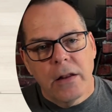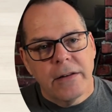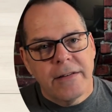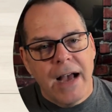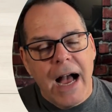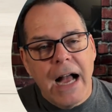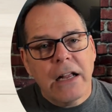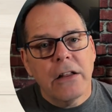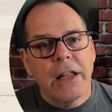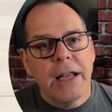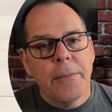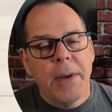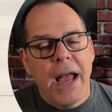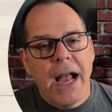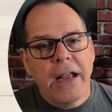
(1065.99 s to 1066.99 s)

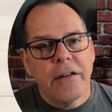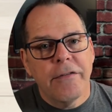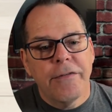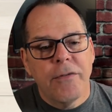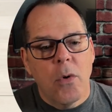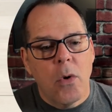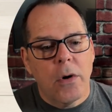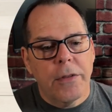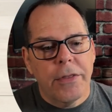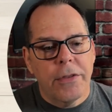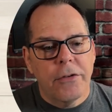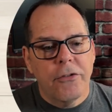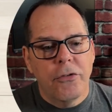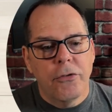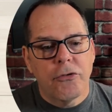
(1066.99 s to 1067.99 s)
toggling back and
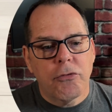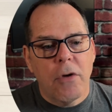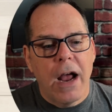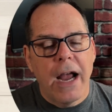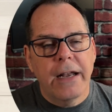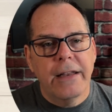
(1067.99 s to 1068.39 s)
forth to try